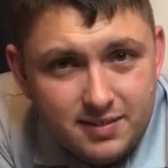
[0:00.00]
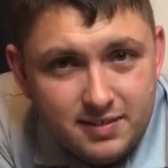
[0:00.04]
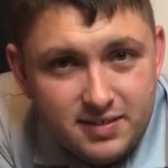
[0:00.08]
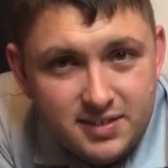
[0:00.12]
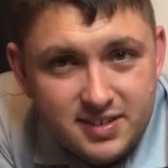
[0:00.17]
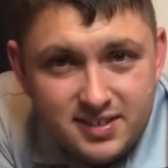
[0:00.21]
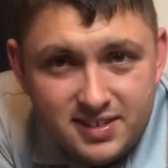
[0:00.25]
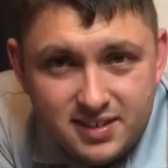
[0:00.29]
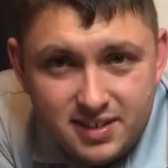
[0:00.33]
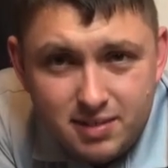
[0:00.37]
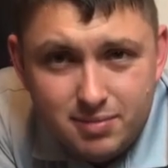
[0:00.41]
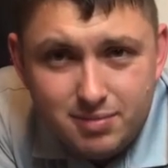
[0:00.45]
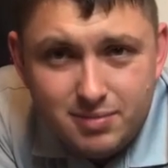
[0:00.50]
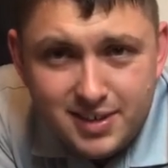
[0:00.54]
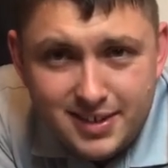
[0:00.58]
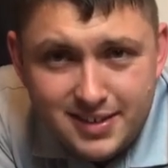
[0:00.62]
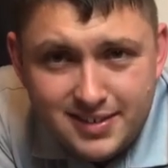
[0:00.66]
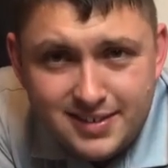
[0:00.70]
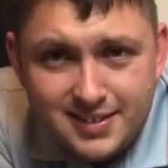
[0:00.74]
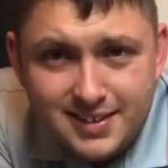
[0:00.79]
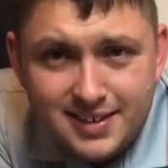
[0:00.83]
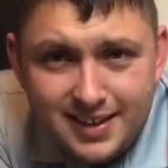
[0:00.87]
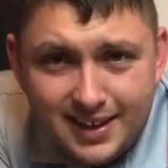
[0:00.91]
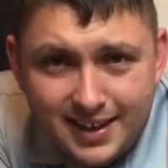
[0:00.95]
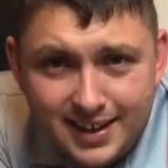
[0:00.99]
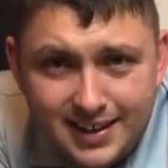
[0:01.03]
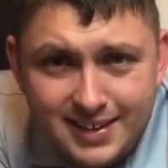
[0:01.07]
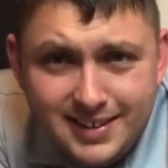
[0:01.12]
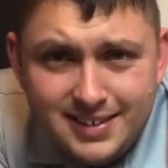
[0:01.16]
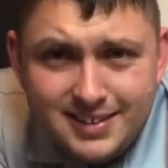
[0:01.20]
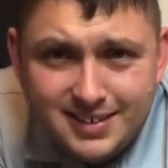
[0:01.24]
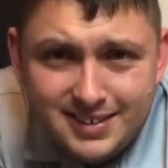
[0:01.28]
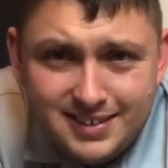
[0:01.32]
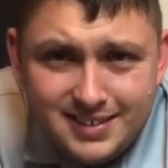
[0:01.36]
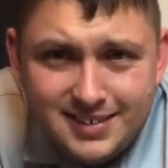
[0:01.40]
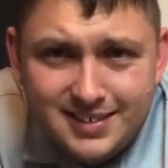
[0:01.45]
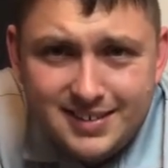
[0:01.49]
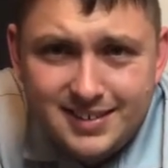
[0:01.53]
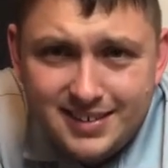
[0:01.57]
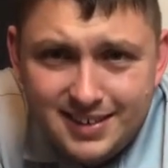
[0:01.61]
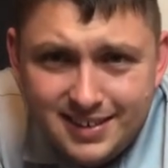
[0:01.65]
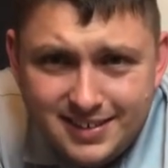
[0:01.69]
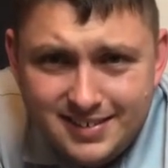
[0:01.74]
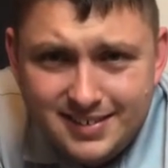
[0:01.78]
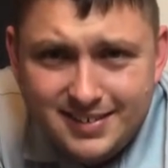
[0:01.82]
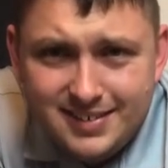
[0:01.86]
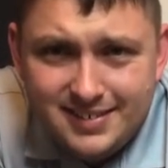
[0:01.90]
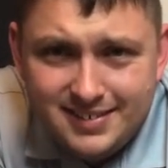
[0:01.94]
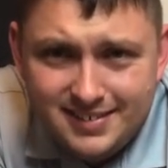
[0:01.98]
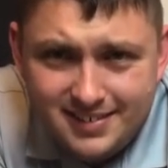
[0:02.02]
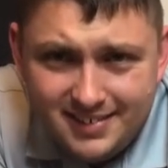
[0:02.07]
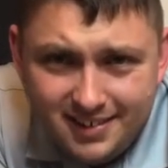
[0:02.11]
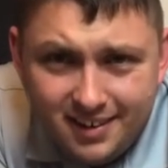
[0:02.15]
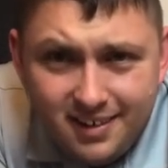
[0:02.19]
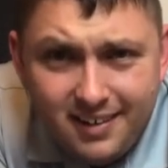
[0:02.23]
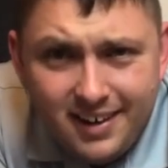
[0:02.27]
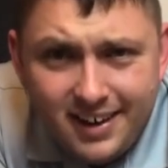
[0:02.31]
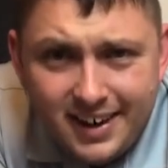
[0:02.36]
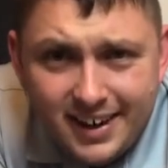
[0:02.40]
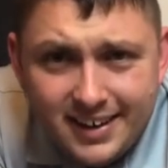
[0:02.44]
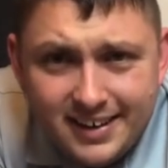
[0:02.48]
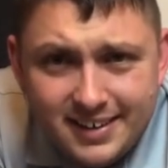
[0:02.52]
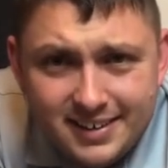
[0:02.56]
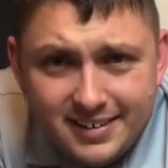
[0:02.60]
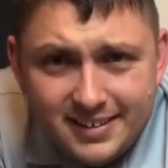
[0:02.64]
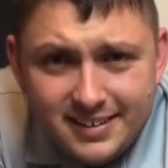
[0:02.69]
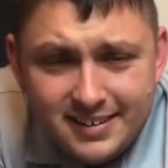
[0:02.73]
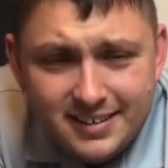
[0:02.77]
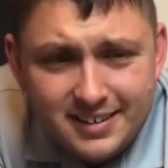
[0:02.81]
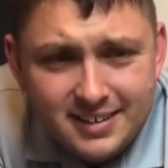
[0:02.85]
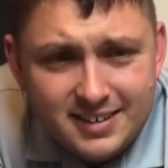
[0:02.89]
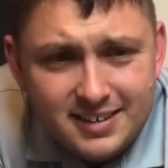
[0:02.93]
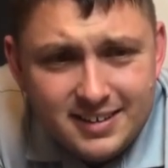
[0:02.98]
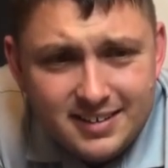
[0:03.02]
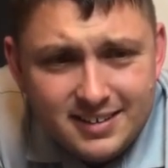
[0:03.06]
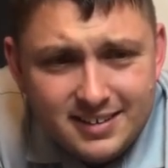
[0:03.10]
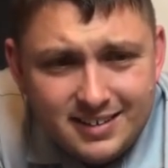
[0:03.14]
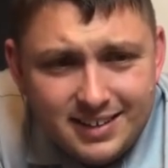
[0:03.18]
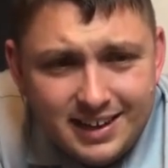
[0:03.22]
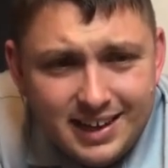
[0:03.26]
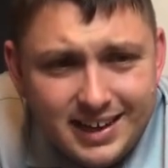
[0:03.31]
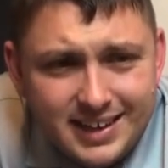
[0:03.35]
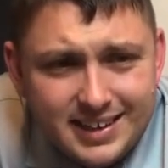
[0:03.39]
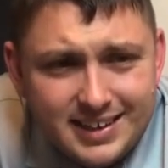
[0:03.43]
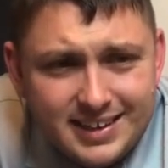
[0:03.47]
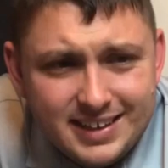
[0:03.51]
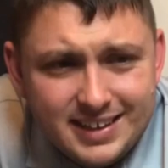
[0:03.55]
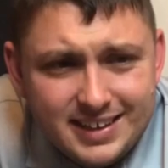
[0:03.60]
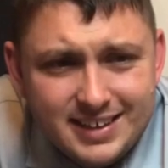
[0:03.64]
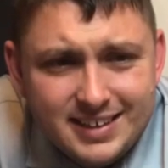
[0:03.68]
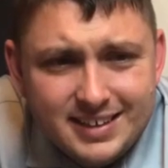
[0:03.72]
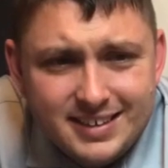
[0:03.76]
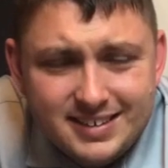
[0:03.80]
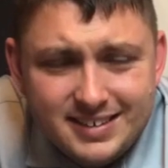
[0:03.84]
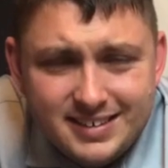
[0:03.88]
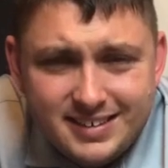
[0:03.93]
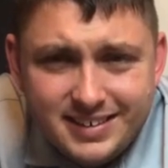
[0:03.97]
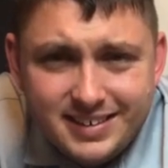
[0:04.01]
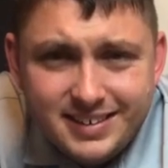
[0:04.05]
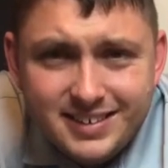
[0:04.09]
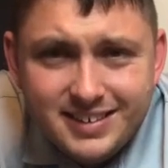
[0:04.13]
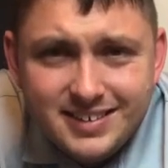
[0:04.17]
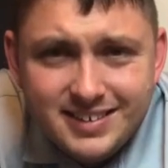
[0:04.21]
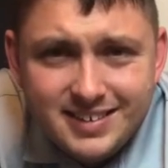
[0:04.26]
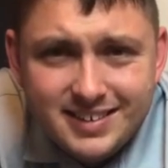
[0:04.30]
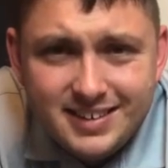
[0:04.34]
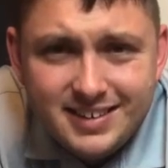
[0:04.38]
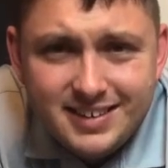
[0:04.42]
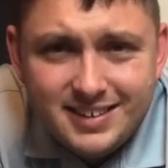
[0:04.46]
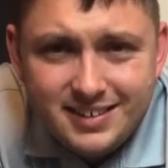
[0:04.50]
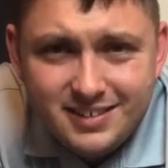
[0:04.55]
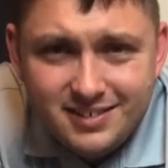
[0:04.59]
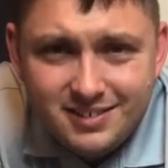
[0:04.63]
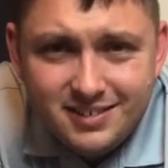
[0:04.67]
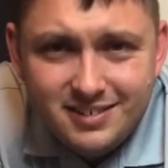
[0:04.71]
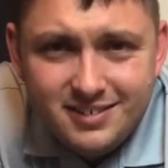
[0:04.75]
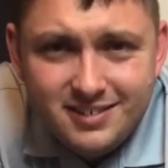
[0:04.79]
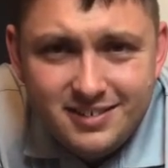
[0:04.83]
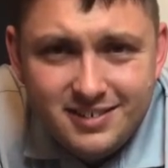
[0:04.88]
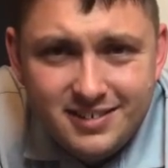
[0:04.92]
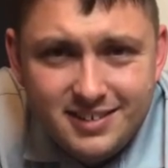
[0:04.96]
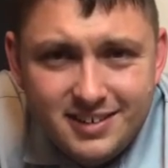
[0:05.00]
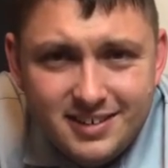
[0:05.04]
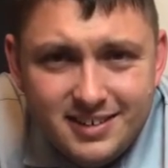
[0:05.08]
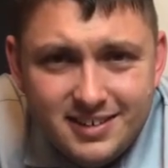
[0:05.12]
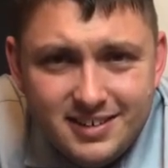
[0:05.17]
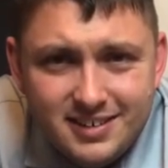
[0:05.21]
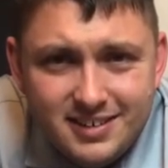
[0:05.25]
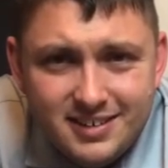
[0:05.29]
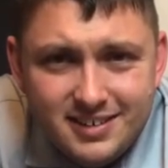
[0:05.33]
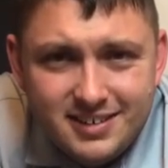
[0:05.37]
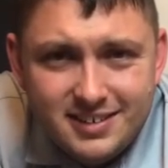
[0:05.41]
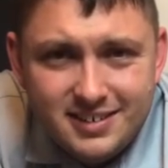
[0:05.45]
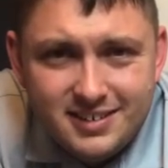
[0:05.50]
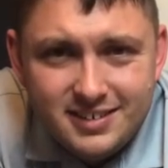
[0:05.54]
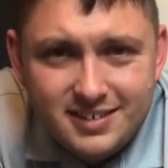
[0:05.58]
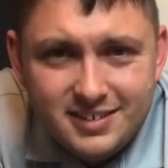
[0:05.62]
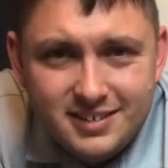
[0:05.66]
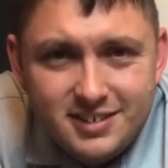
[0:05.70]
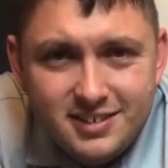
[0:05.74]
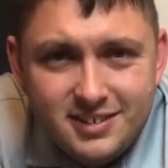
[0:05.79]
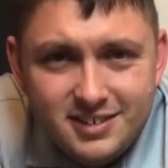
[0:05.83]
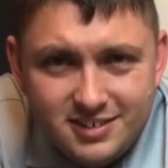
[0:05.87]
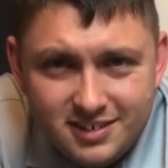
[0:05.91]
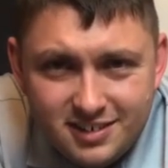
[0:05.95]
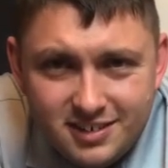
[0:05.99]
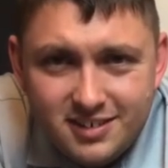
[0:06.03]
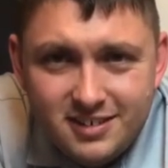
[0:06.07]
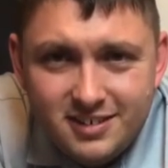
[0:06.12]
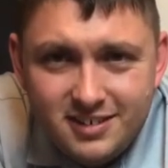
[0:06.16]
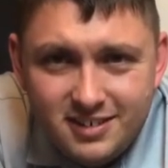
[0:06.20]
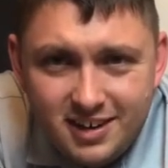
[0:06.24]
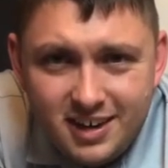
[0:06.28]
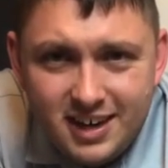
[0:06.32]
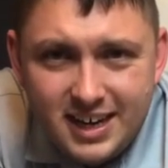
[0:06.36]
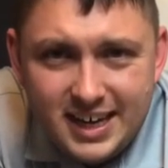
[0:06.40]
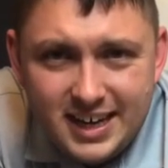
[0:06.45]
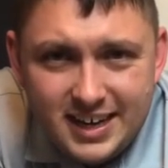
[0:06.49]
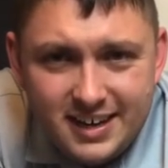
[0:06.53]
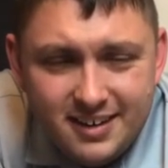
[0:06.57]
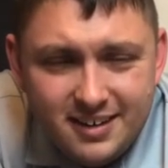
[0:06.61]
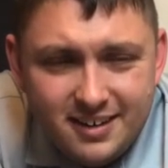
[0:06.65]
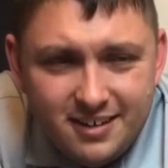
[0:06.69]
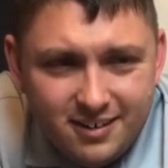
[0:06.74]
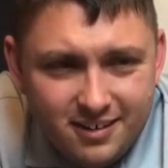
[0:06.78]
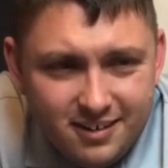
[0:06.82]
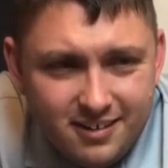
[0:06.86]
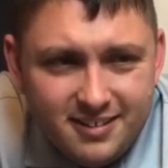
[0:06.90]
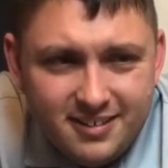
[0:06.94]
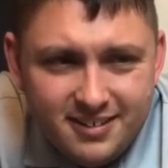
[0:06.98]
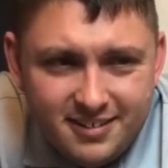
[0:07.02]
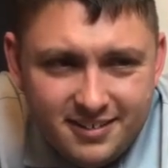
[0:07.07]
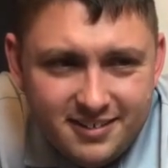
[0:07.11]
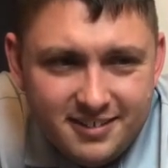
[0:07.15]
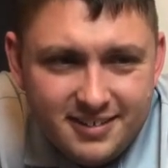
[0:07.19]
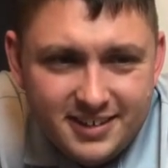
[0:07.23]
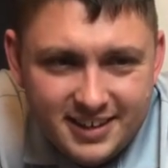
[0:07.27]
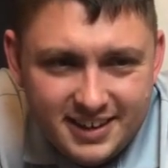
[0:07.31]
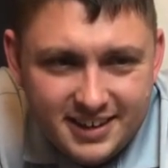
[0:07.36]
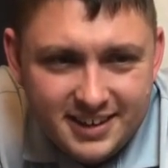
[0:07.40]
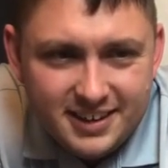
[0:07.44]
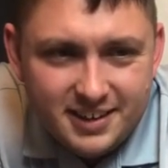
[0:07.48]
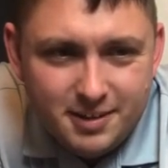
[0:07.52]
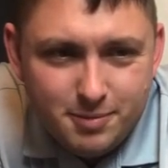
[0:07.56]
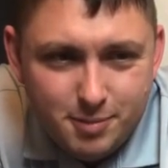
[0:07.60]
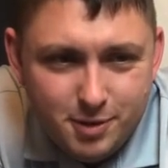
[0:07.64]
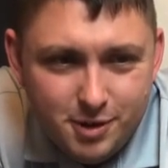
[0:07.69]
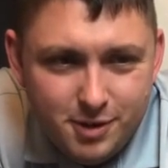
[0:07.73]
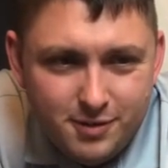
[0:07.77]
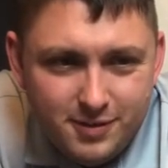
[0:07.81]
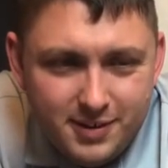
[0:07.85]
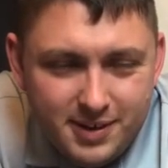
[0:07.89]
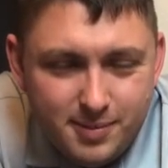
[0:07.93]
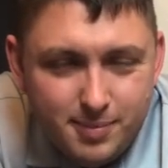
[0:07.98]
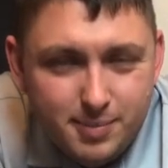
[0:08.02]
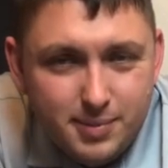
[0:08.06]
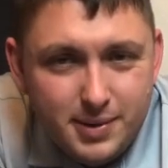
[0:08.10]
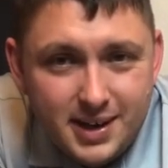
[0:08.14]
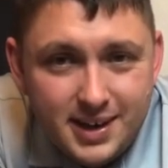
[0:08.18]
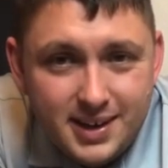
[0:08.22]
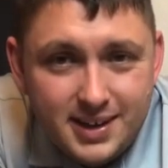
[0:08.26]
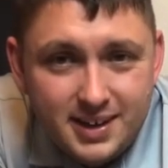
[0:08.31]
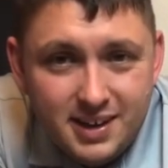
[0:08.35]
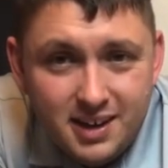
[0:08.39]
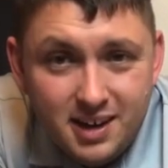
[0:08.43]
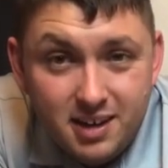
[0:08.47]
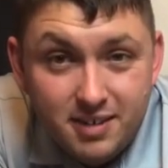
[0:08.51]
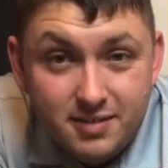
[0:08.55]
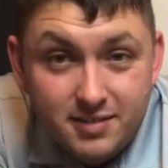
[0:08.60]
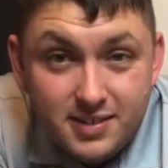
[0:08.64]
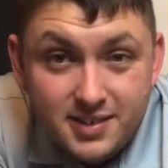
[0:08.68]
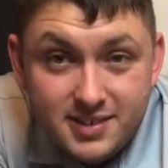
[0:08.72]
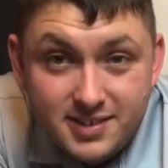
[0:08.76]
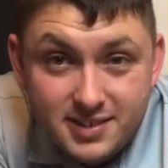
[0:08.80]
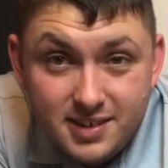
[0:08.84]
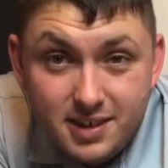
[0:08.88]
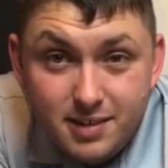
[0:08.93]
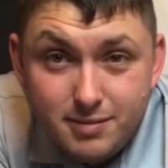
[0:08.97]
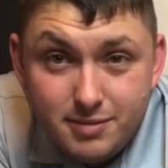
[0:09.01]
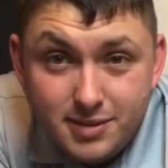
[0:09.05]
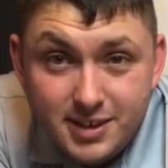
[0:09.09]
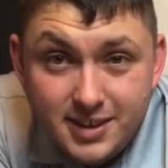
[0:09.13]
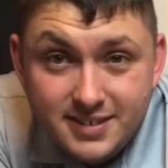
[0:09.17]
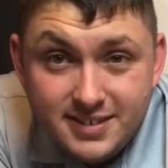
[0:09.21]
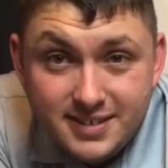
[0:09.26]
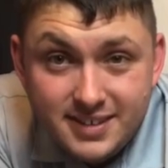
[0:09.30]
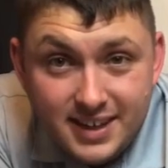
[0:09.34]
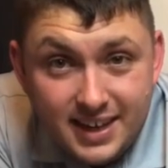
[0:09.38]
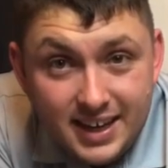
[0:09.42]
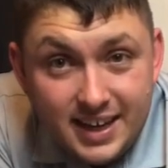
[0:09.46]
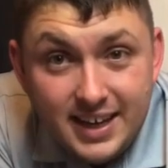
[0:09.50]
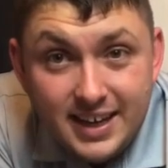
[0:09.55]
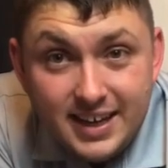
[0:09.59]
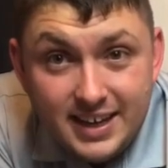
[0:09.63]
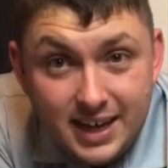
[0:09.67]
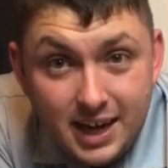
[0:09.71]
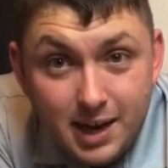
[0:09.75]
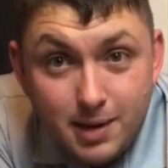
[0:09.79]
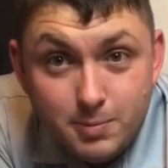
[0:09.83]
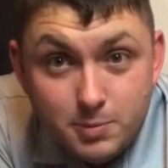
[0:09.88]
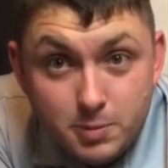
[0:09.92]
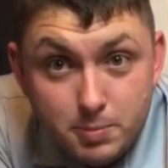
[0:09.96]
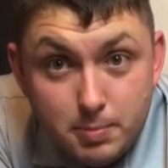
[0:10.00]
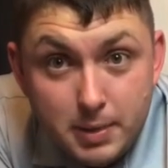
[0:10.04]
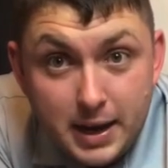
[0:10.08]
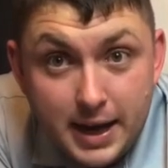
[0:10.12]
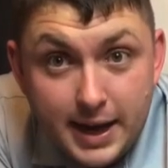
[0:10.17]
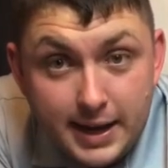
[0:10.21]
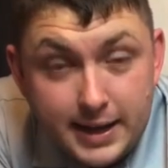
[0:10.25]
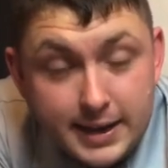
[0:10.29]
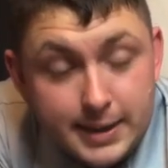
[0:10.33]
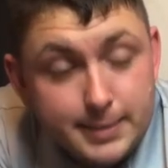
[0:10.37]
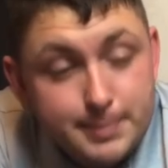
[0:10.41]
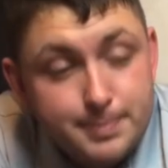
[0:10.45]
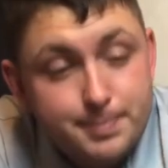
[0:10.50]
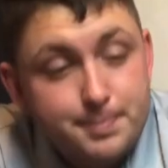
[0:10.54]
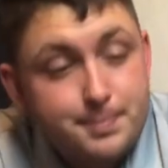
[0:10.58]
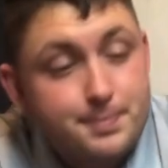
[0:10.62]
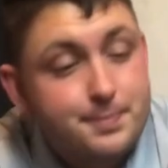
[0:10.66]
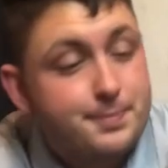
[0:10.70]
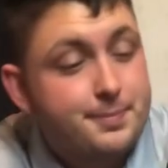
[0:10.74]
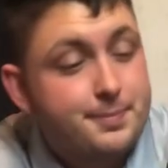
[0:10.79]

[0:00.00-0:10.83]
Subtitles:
for some reason, he just doesn't die. Like, seriously, the dude should have died earlier in the movie, but for some reason he comes back.